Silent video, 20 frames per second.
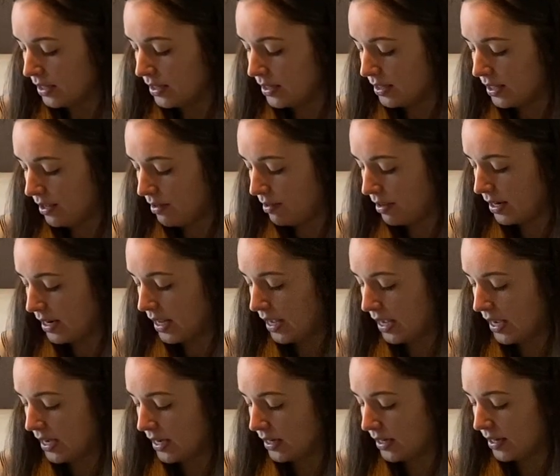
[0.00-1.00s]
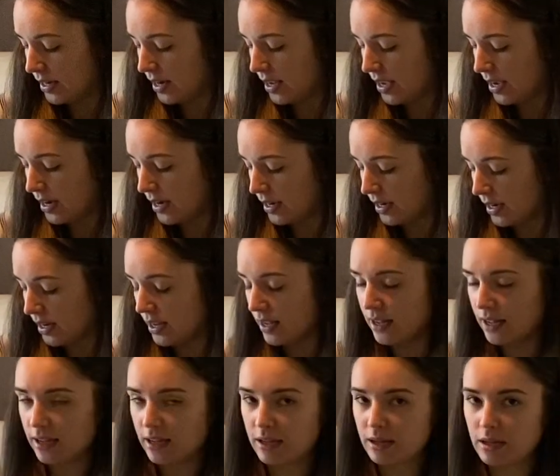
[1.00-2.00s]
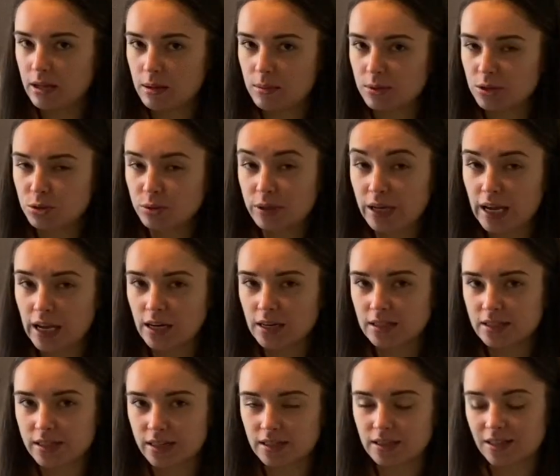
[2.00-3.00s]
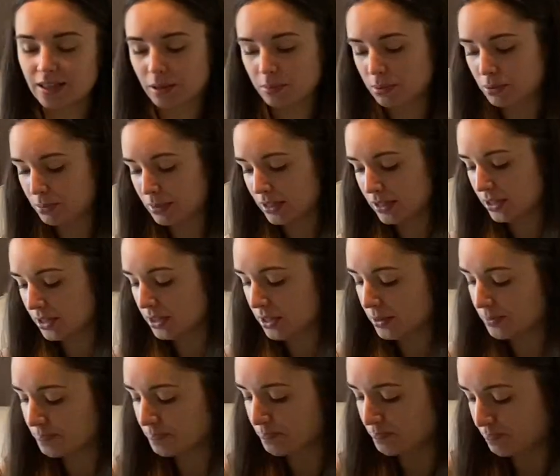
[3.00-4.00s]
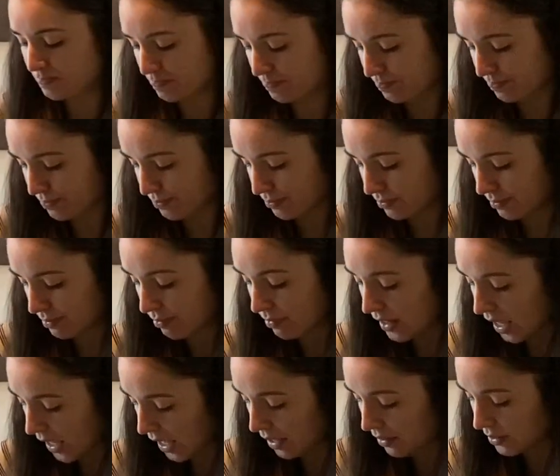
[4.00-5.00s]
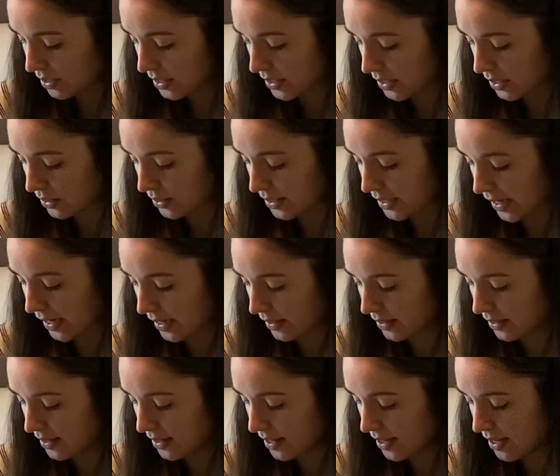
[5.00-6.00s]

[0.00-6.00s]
7, 8, 9, between 8 and 10 supplements every single day.